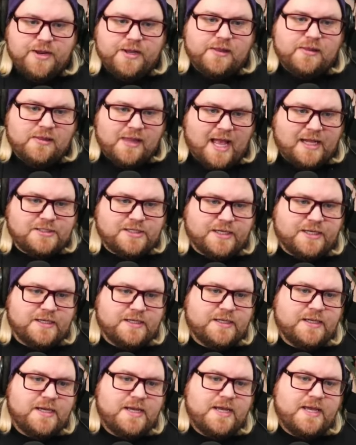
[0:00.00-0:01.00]

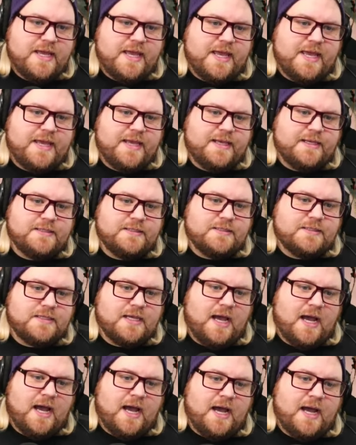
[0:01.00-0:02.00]
legend is
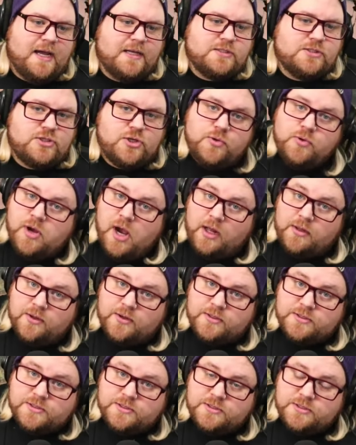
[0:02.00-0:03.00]
2
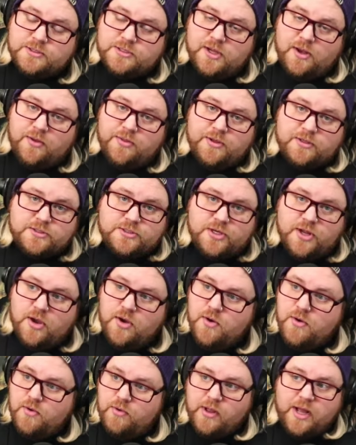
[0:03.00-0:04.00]
colors, so there's
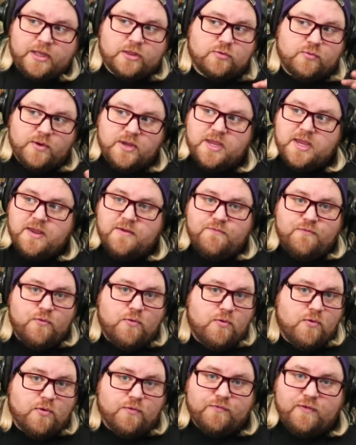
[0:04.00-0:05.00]
no like 3,
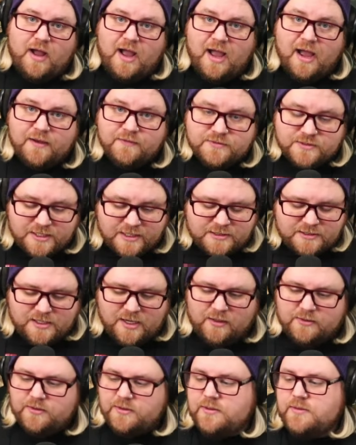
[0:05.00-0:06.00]
4, 5, 6
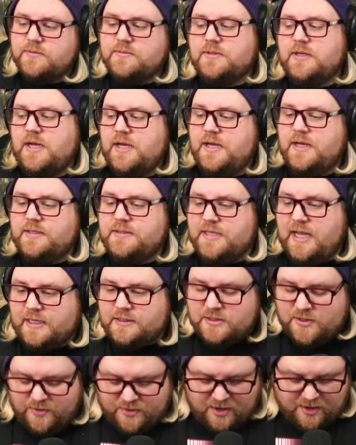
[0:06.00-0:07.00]
color
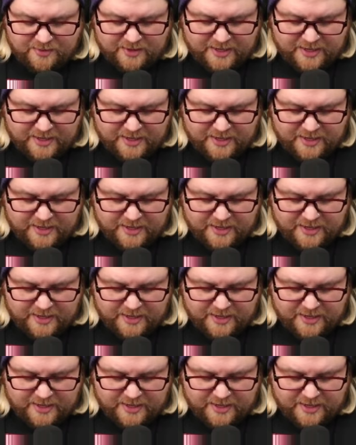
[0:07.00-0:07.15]
decks going on right